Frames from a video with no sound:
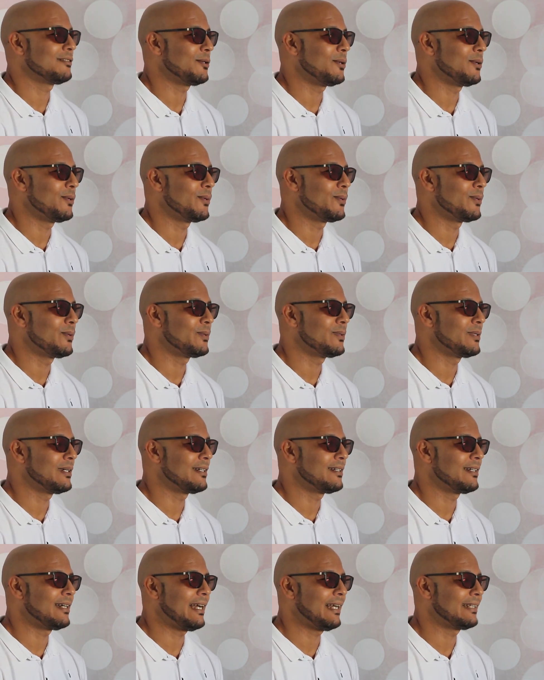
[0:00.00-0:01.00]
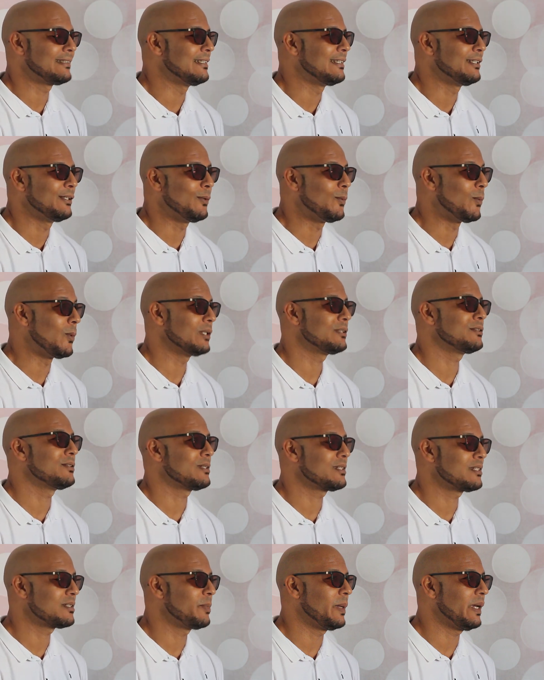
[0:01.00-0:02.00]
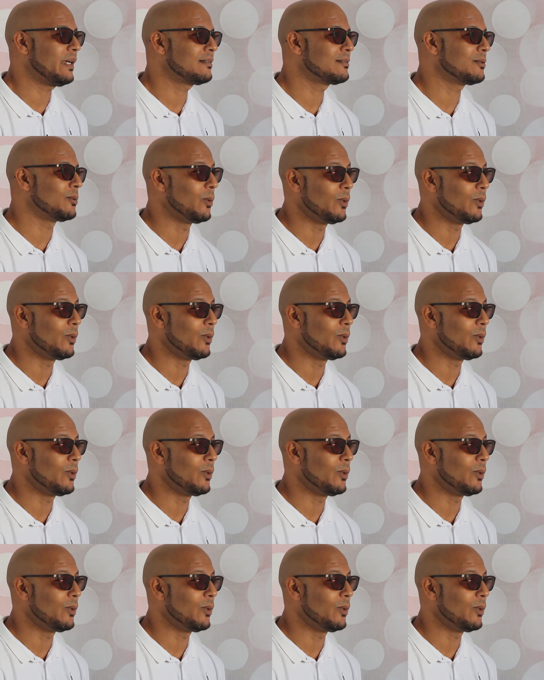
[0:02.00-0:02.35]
so I didn't know what to expect.